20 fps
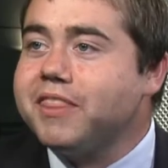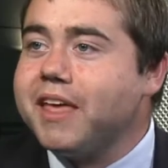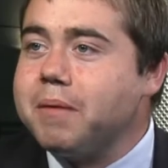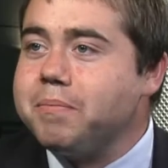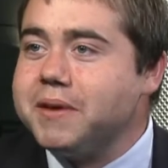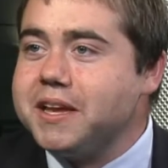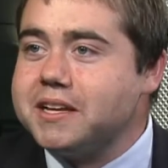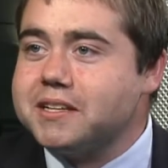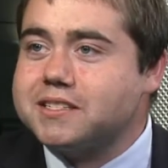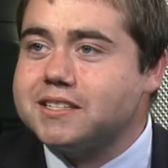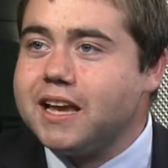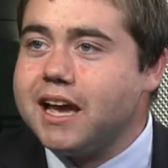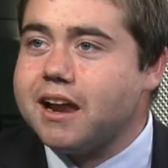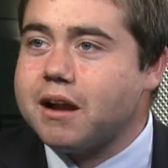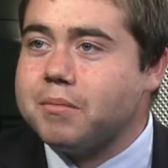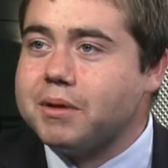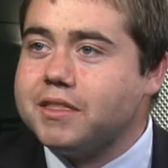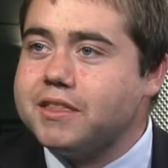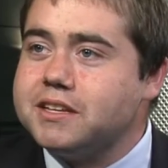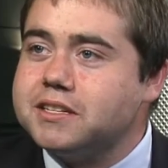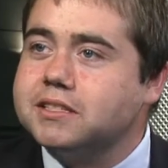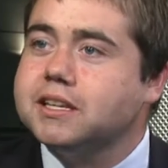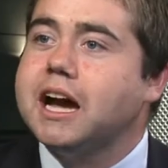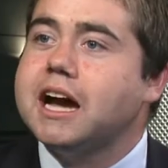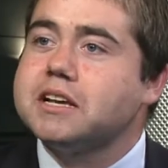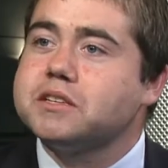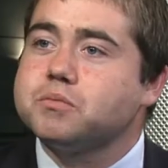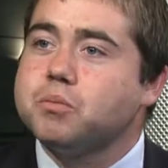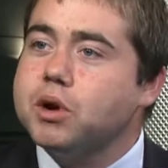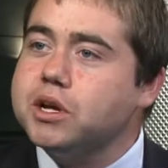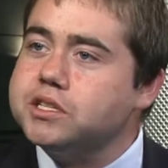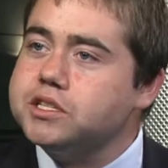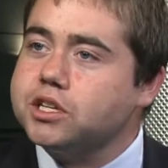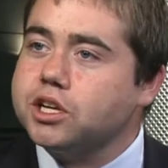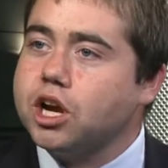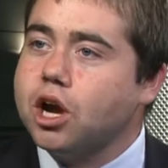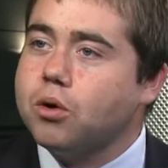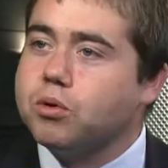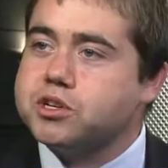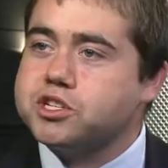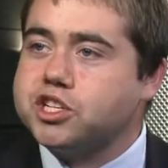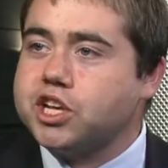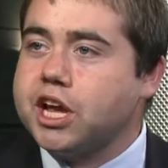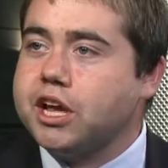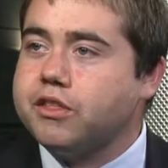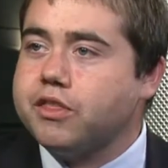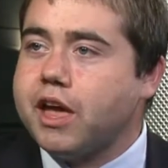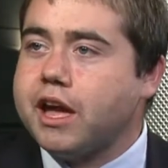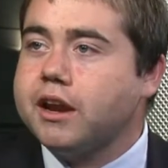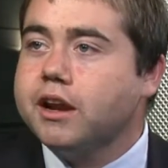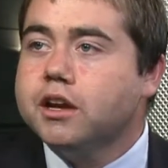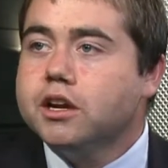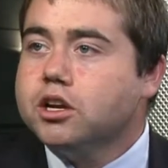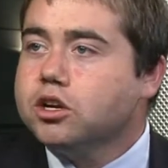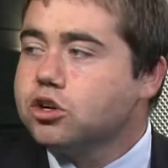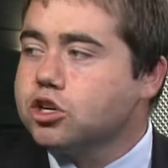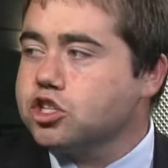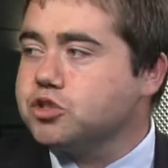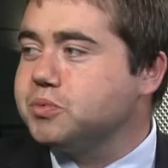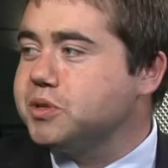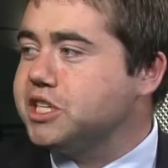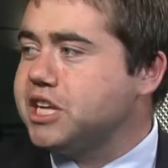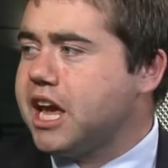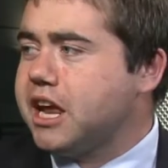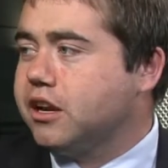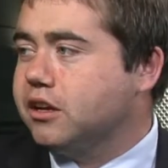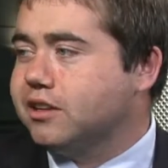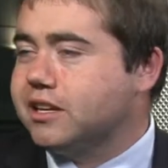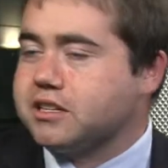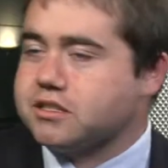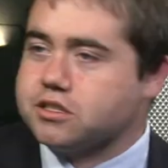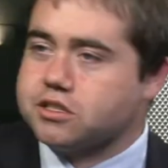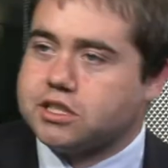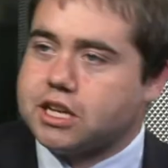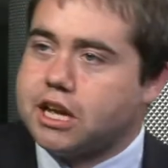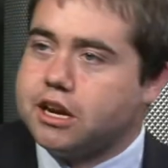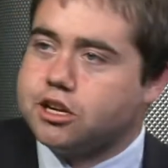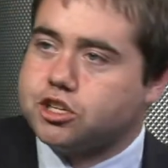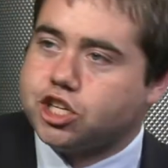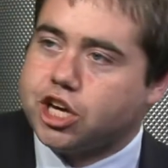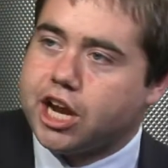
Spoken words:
But that being said, these guys months ago were saying that Chris McDaniel doesn't stand a